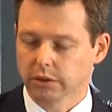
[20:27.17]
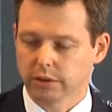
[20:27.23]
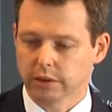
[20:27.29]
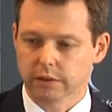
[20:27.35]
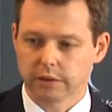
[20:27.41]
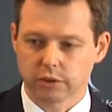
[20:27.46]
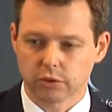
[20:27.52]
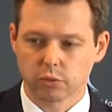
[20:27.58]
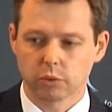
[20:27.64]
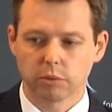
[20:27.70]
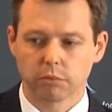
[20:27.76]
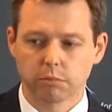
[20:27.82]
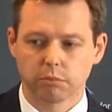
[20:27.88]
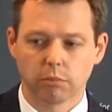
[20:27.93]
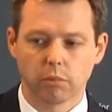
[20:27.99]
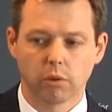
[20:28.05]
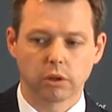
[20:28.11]
And this will
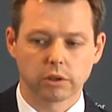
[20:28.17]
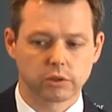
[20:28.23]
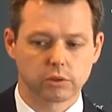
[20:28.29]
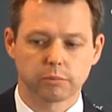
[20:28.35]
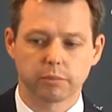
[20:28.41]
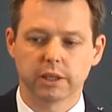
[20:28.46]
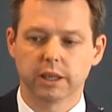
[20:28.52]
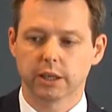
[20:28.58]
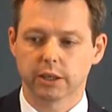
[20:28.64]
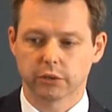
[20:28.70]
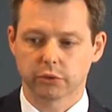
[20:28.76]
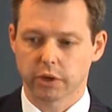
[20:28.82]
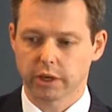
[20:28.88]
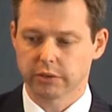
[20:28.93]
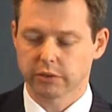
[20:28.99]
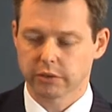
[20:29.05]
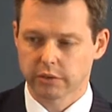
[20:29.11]
also be
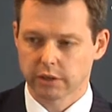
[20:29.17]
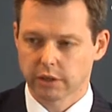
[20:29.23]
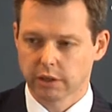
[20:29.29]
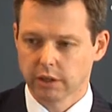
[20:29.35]
addressed